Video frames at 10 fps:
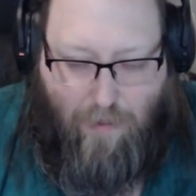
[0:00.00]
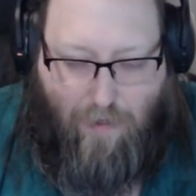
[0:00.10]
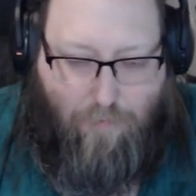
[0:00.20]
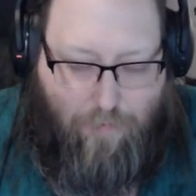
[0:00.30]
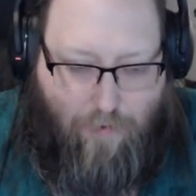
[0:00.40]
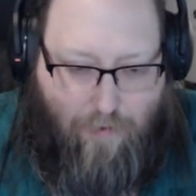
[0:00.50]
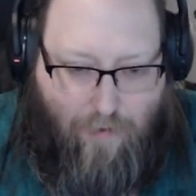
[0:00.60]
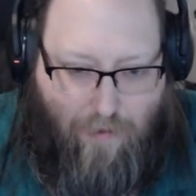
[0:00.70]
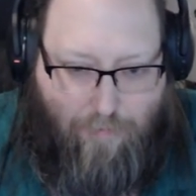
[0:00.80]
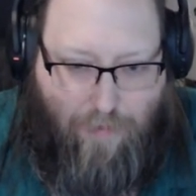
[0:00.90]
not enough people
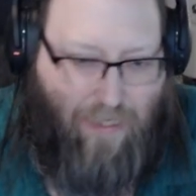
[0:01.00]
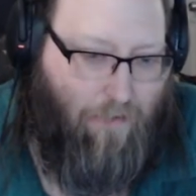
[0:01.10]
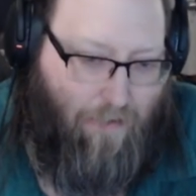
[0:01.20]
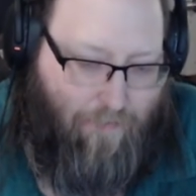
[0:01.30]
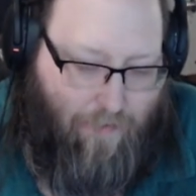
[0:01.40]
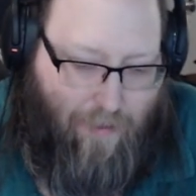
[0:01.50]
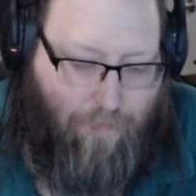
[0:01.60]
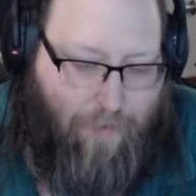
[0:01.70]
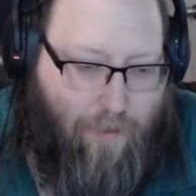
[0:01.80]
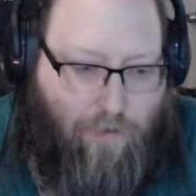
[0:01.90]
in MZ specifically, is
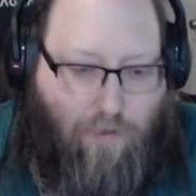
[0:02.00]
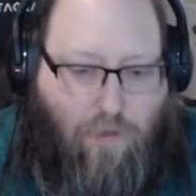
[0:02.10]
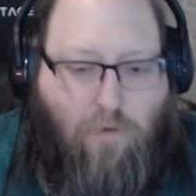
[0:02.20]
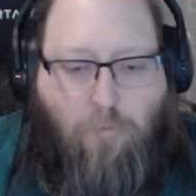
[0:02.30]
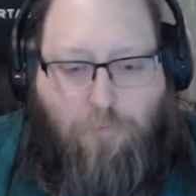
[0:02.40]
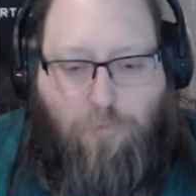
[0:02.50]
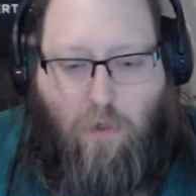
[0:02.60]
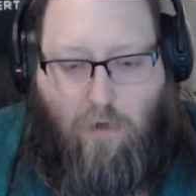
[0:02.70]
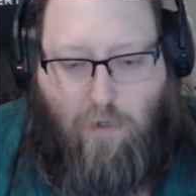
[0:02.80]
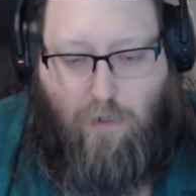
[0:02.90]
because
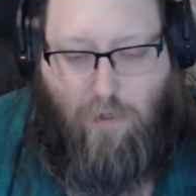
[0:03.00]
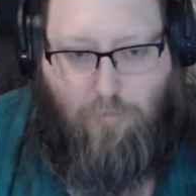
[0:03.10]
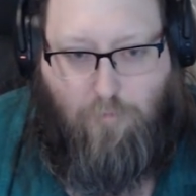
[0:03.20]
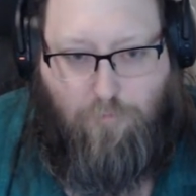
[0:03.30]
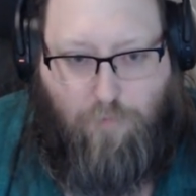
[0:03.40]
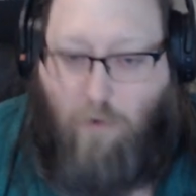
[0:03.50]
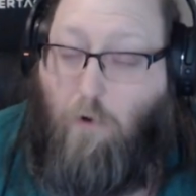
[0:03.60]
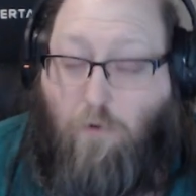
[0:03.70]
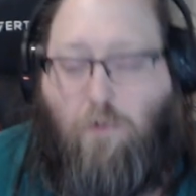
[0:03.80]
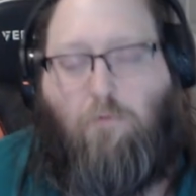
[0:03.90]
there aren't.